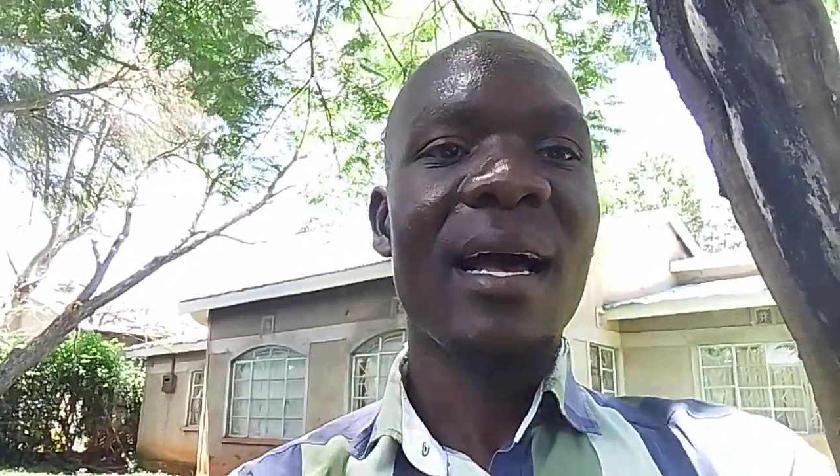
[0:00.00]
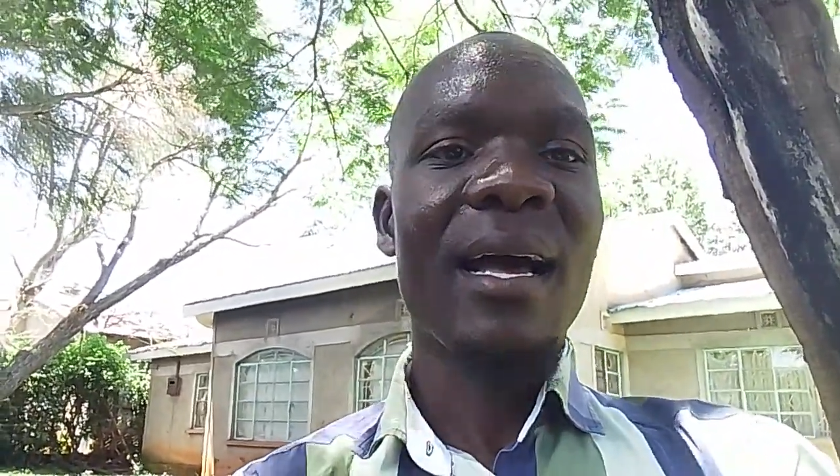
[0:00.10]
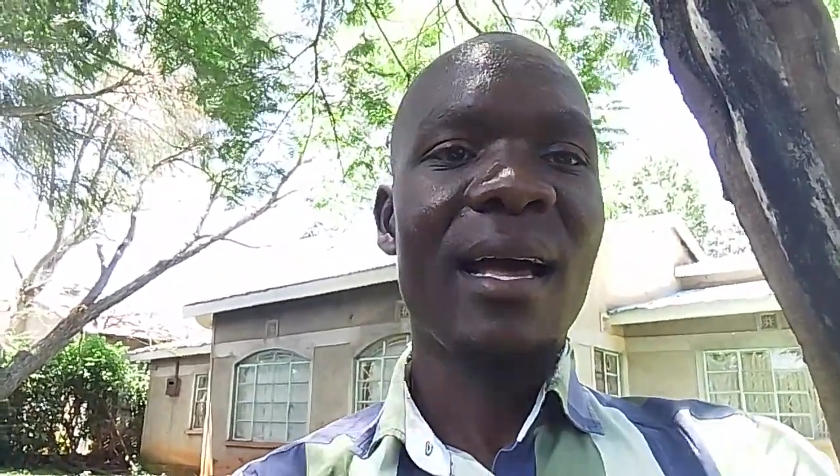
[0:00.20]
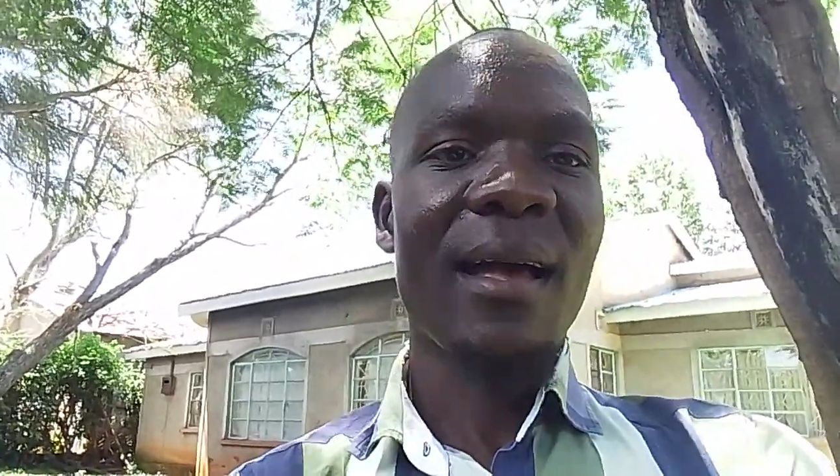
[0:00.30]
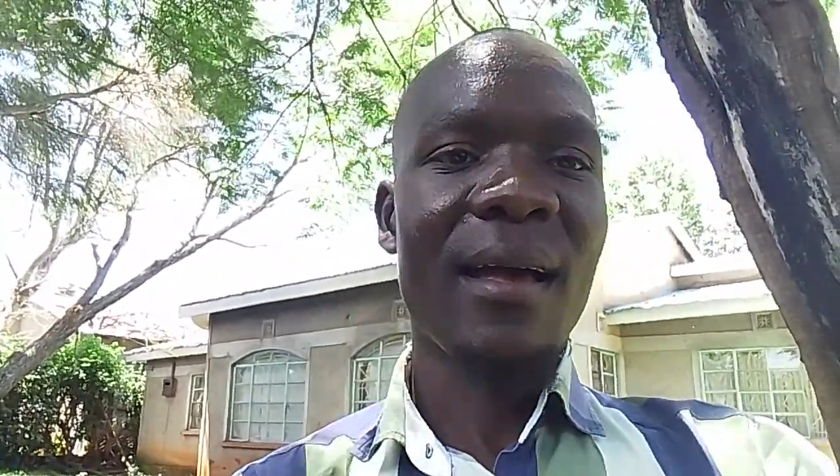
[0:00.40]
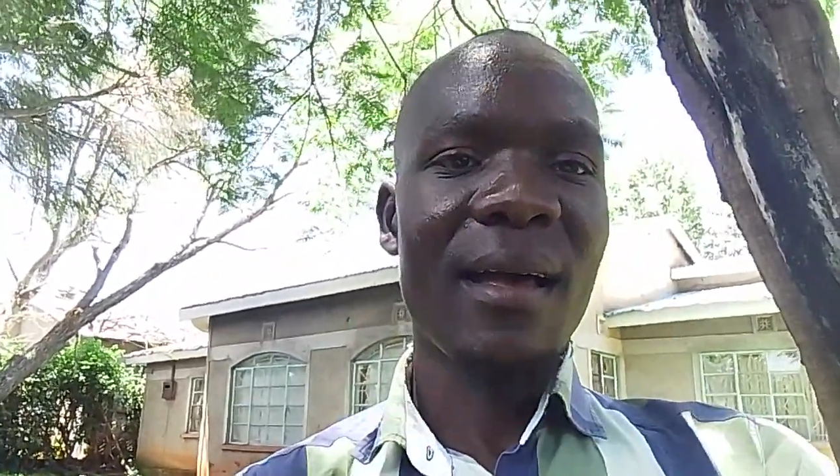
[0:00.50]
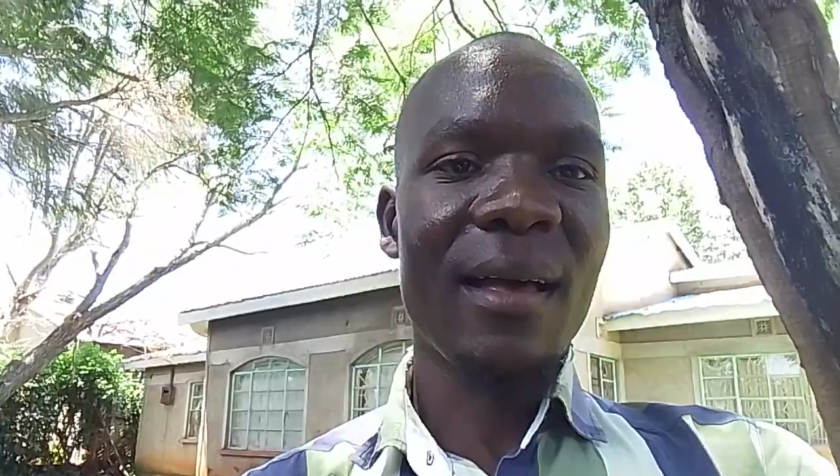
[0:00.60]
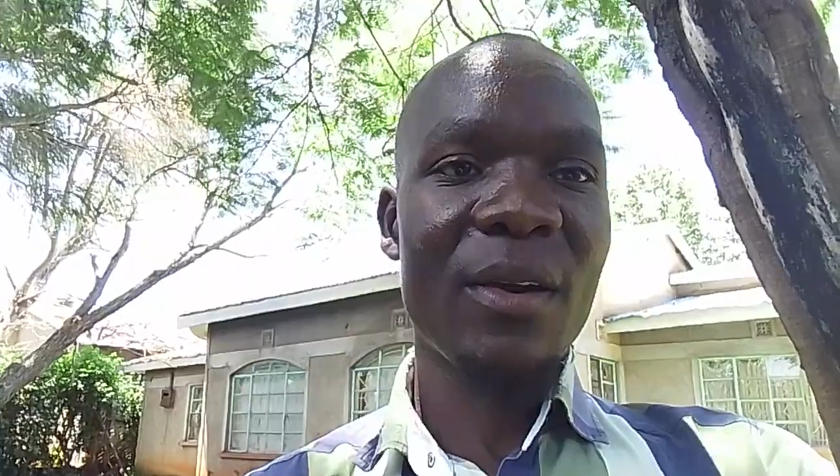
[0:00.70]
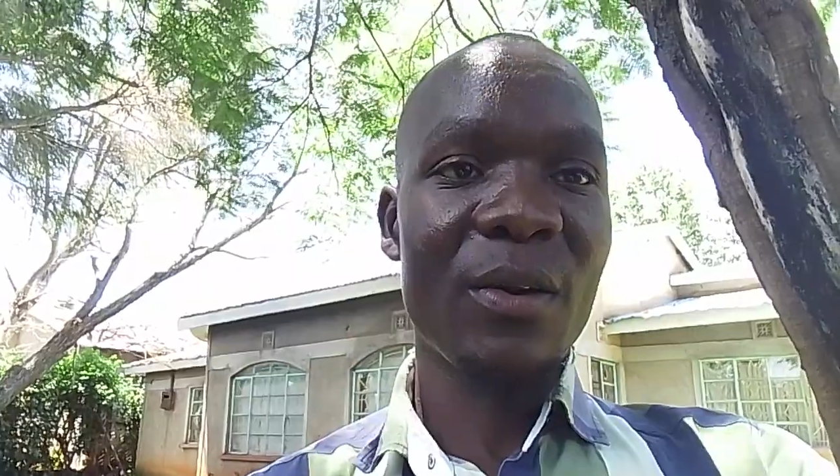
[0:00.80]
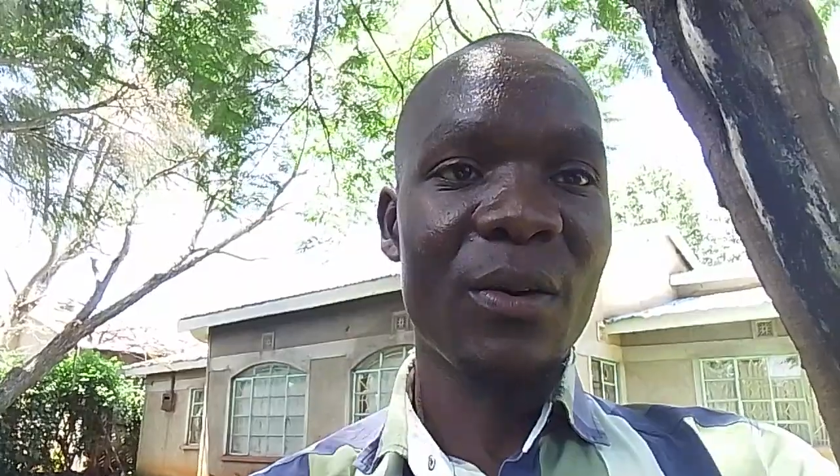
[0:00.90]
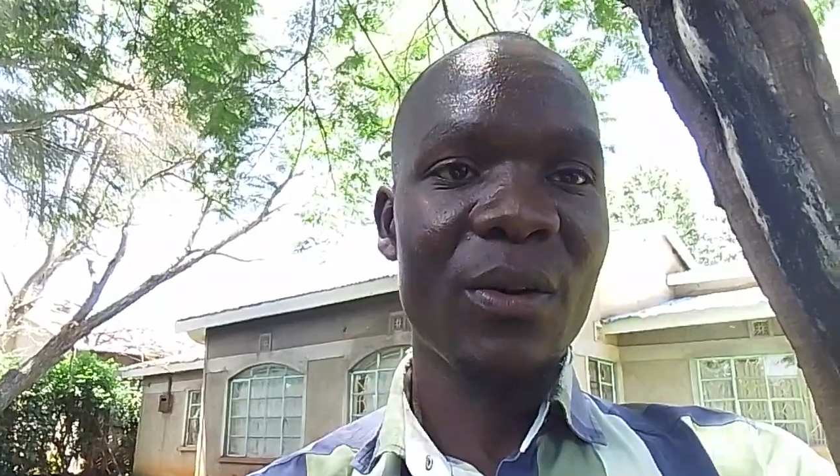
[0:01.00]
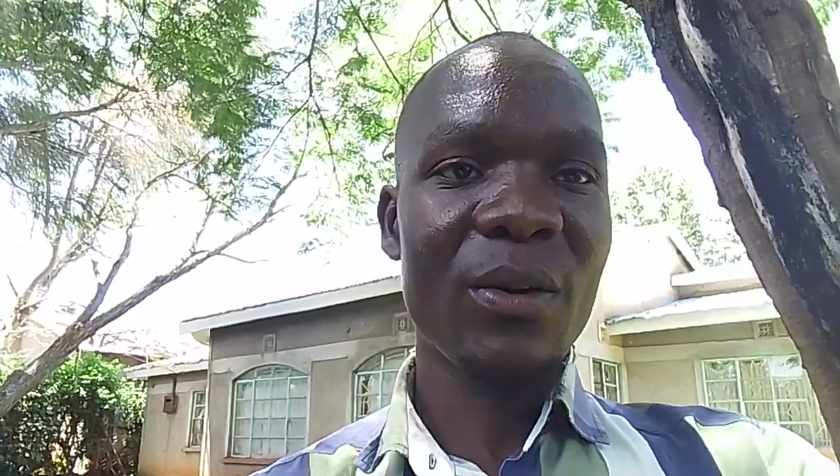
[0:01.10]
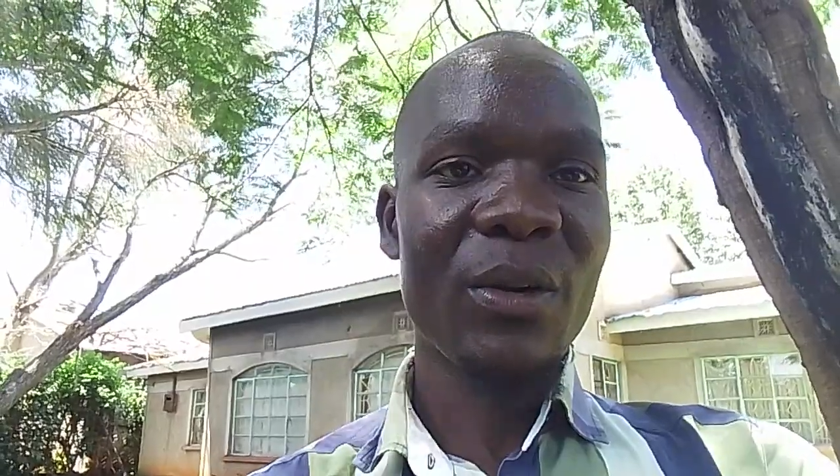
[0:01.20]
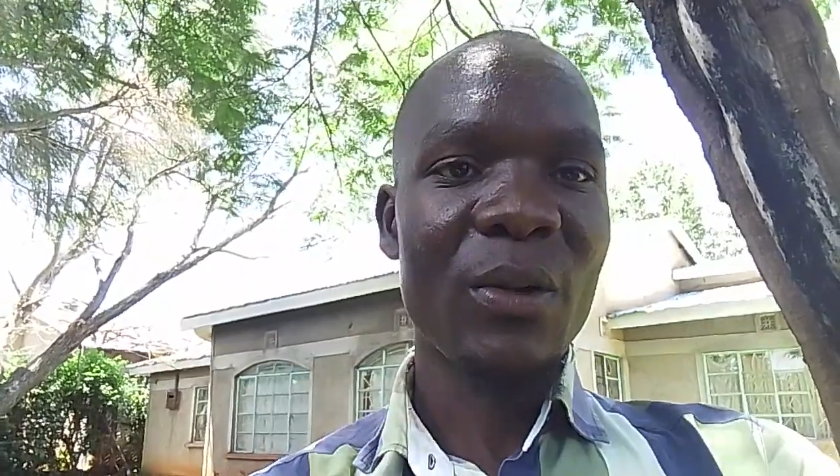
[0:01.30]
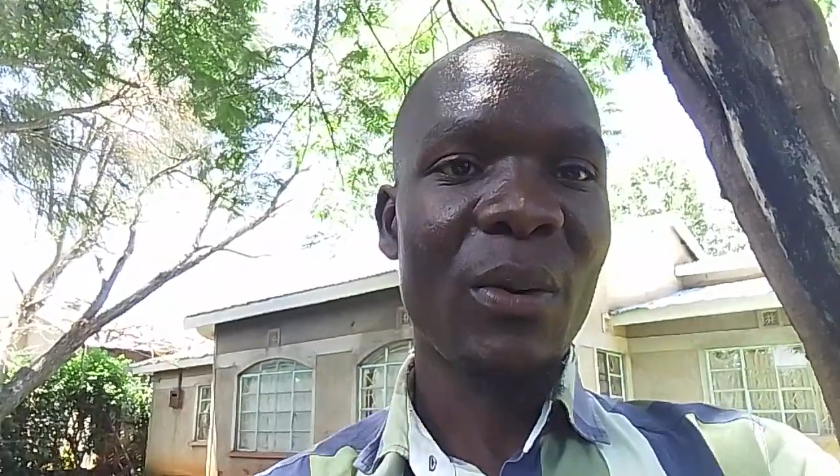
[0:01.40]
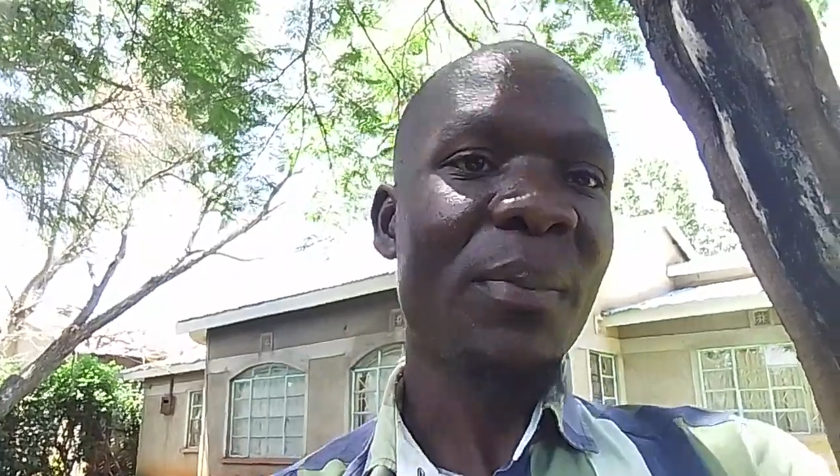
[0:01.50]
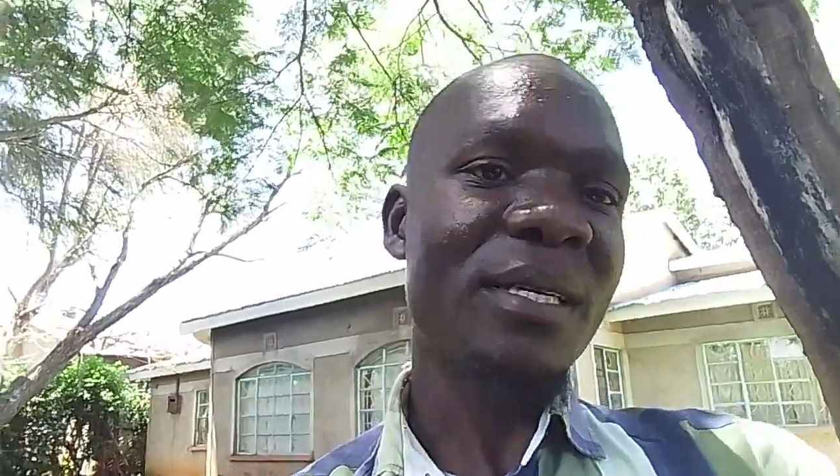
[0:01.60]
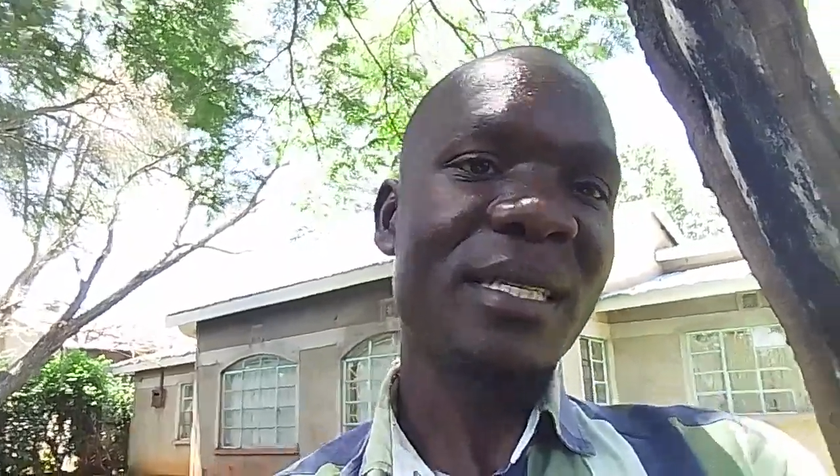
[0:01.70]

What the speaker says: your